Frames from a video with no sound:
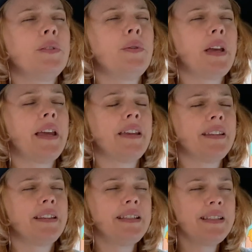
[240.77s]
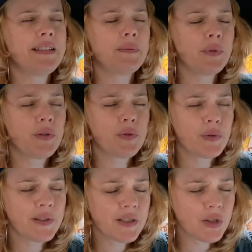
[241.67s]
okay, this is somebody who's
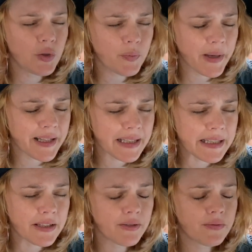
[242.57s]
treated you badly.